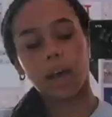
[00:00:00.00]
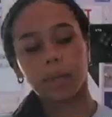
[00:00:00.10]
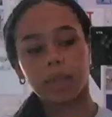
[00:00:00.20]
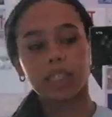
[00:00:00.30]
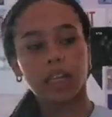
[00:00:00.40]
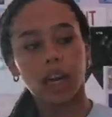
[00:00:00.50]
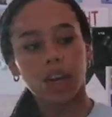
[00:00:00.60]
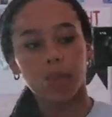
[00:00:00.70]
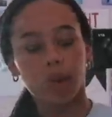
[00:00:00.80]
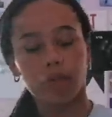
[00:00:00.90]
I'm done
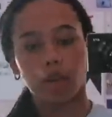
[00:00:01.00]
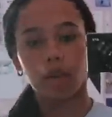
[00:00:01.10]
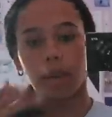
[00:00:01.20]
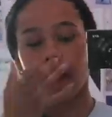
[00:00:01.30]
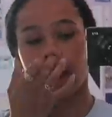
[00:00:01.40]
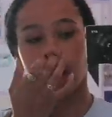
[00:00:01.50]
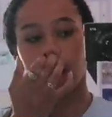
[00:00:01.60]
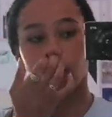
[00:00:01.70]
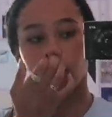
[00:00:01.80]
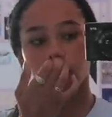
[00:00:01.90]
tidying my room and I
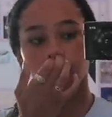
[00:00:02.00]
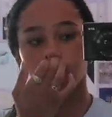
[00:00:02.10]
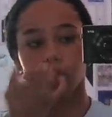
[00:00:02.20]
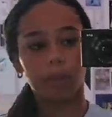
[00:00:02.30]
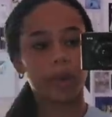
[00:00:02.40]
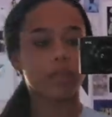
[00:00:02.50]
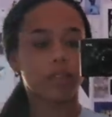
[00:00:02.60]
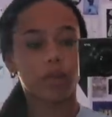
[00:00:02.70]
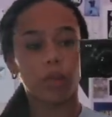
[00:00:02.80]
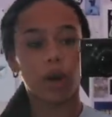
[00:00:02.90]
got to do a bit of
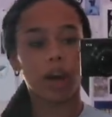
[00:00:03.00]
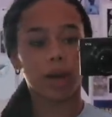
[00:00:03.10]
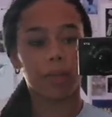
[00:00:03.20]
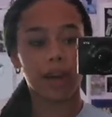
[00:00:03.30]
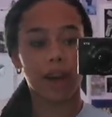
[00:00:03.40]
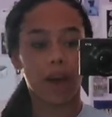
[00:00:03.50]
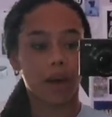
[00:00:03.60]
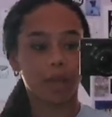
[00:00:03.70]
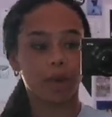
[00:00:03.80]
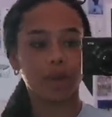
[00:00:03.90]
schoolwork, but now
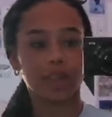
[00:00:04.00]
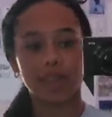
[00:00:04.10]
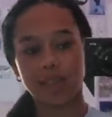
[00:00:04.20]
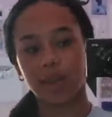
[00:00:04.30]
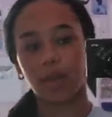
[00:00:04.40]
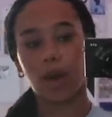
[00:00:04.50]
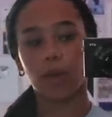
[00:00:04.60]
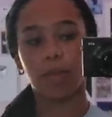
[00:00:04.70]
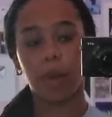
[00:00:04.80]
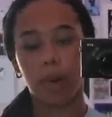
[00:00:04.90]
I'm going to the cinema
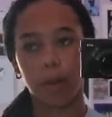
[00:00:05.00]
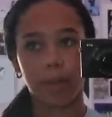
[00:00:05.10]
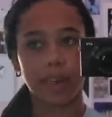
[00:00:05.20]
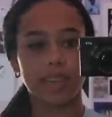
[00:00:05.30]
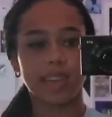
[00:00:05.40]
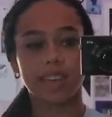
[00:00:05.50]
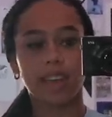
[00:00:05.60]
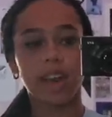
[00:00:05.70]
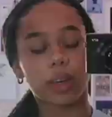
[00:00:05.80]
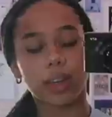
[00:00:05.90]
with my mum and my
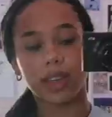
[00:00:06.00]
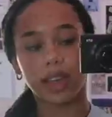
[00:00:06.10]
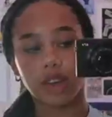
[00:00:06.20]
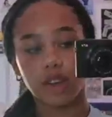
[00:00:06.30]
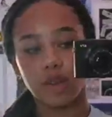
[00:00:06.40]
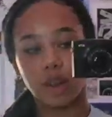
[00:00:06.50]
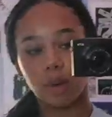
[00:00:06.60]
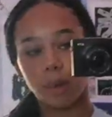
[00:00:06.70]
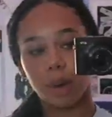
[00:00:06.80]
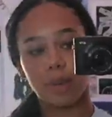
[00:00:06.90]
sister to see the new Little
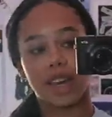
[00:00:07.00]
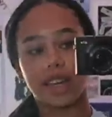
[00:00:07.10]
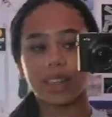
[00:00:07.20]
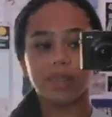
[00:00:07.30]
Mermaid.